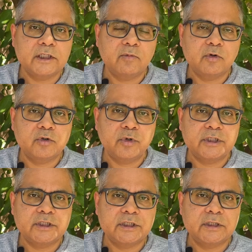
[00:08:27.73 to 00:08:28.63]
about
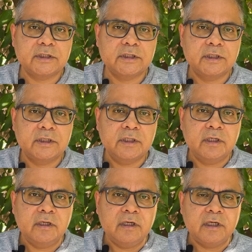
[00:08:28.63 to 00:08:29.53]
questions
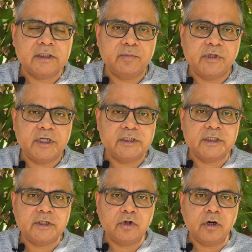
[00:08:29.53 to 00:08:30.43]
is a
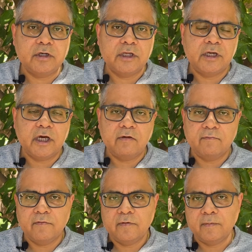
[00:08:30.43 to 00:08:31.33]
PhD not enough?
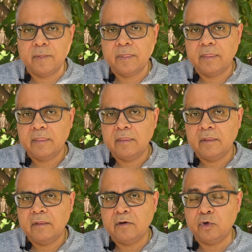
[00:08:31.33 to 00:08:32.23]

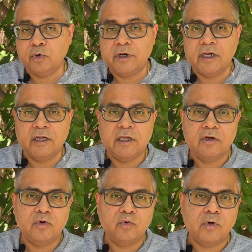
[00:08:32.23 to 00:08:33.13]
Do you really
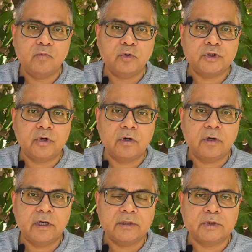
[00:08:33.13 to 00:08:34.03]
need to do a postdoc?
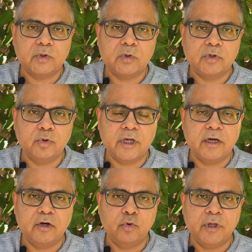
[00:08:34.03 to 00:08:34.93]
And so you
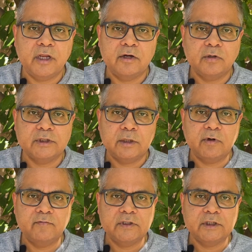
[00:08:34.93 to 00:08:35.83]
can ruminate on some
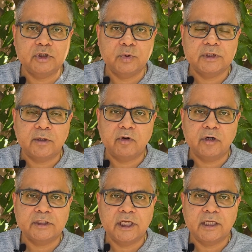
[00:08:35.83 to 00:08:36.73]
of these issues. I'm not saying